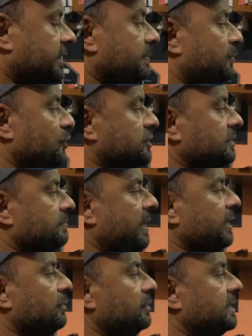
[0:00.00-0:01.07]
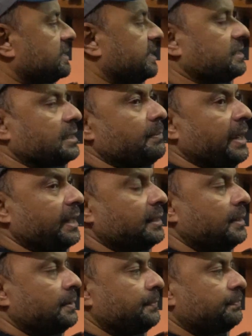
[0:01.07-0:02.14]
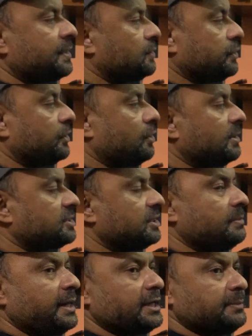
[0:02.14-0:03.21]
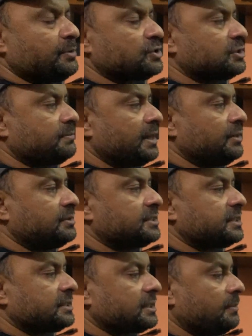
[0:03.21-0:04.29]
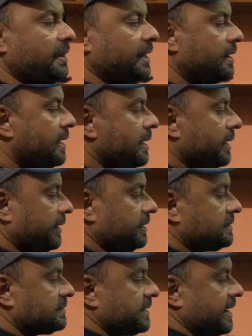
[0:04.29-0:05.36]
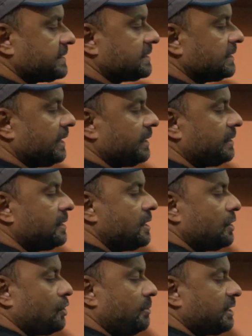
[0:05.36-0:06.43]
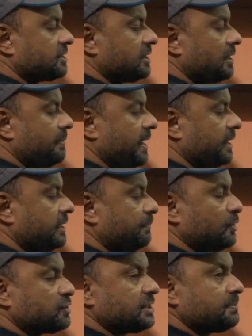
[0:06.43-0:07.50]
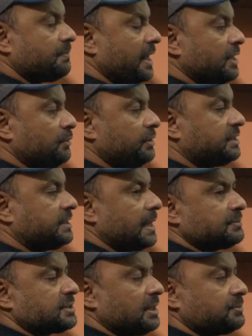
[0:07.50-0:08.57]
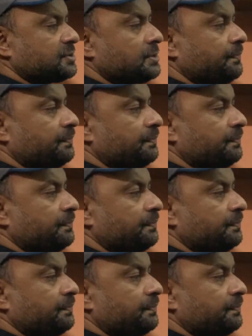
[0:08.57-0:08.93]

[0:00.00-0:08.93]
deposit money with the central bank. Sorry, commercial bank deposit money with the central bank. In SLR, commercial bank deposit money with themselves